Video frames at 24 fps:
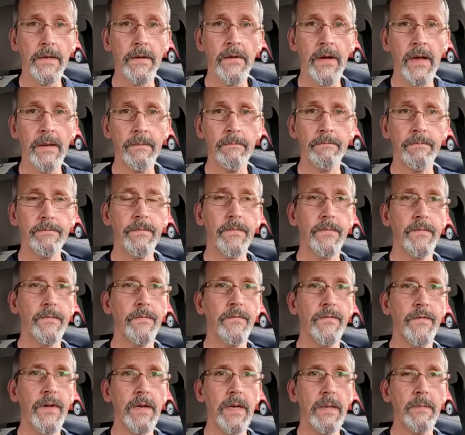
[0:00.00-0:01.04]
Now, I'm
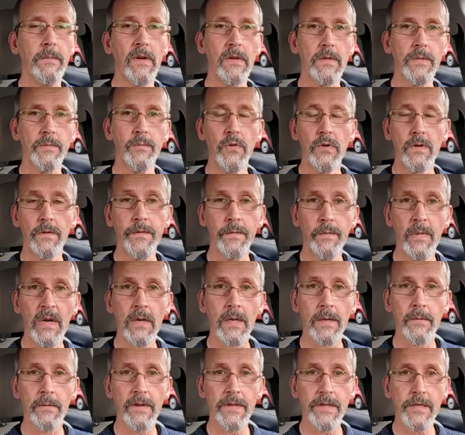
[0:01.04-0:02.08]
very much more
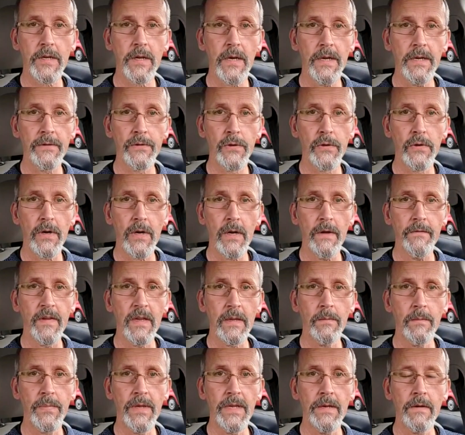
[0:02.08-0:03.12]
familiar with Skyrora,
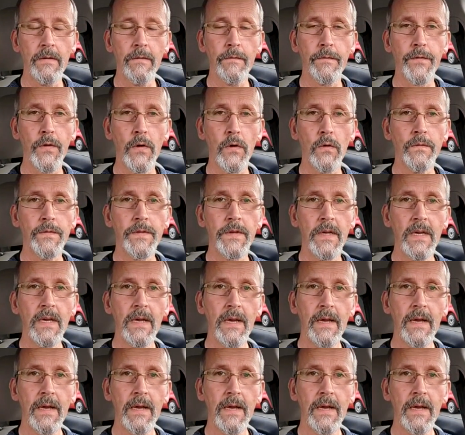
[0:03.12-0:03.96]
having been involved